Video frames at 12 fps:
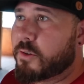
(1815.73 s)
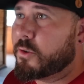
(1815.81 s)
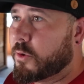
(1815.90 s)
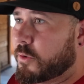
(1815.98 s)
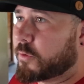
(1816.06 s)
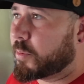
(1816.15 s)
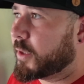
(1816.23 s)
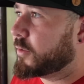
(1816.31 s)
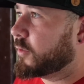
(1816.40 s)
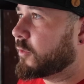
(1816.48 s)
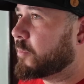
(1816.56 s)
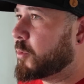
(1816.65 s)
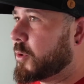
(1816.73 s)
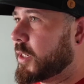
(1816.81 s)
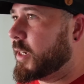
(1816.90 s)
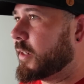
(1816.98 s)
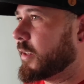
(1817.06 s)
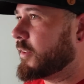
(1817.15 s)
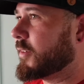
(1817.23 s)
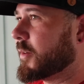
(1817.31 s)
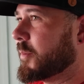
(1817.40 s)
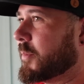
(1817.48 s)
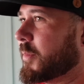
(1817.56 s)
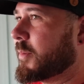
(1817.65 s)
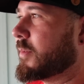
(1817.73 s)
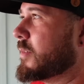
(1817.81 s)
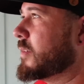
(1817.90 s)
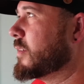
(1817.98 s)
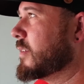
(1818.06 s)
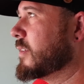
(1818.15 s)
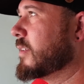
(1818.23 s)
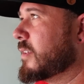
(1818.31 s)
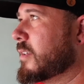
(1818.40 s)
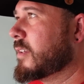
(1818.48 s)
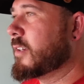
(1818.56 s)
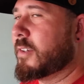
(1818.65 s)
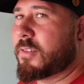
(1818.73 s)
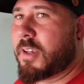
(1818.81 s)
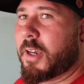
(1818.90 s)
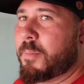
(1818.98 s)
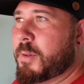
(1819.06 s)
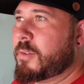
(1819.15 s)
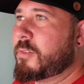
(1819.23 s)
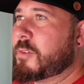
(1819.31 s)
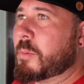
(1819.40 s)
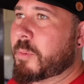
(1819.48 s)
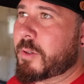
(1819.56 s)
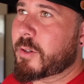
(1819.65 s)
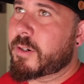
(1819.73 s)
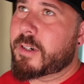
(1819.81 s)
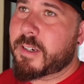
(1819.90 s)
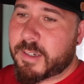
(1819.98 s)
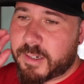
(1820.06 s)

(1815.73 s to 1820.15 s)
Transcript: You know this place is spooky at nighttime. It's got to be super dark.